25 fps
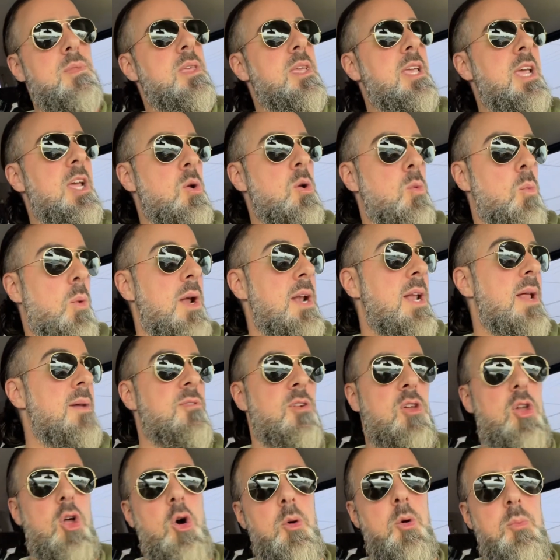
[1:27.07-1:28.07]
in one
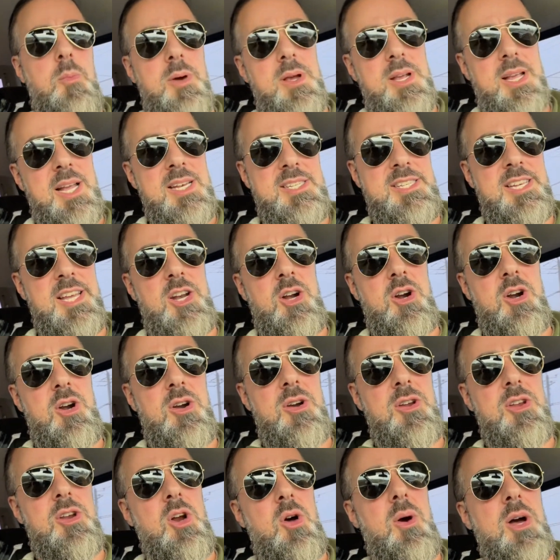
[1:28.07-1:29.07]
envelope, consider
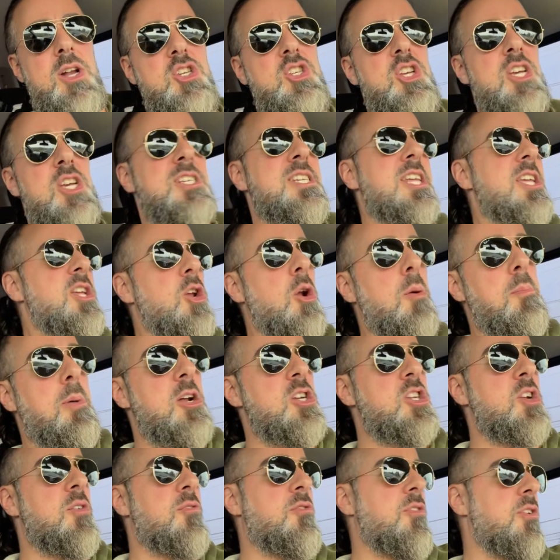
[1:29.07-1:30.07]
adjusting your
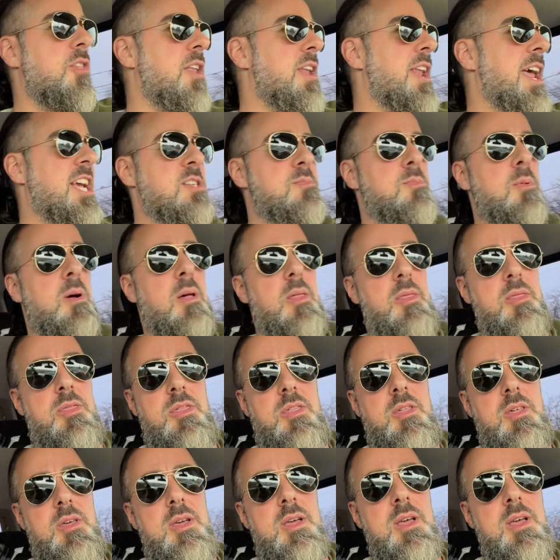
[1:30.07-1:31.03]
budget for the next month.